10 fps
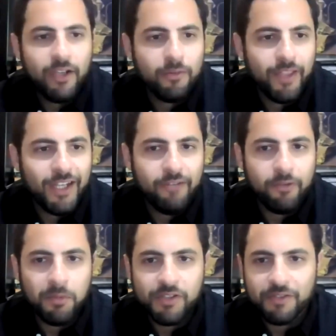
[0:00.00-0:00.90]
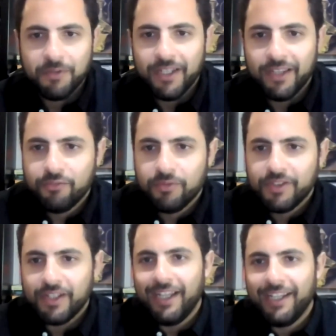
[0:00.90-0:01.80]
you. Thank you very much, Sarit. This was
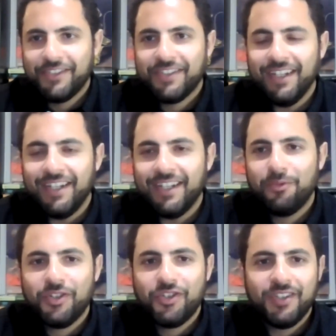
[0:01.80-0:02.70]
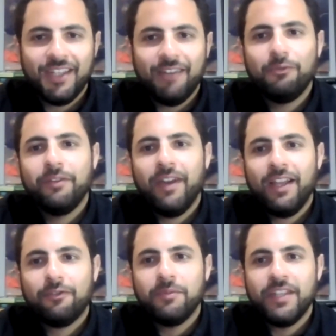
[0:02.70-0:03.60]
the last question that we've
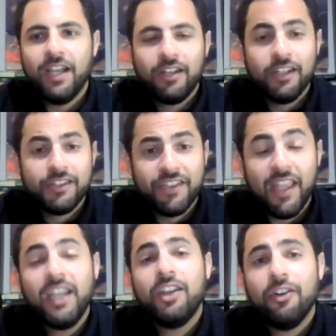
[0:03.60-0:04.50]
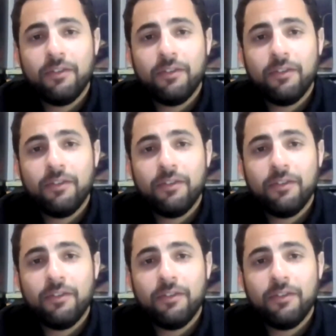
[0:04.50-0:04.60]
had from the audience. And thank you,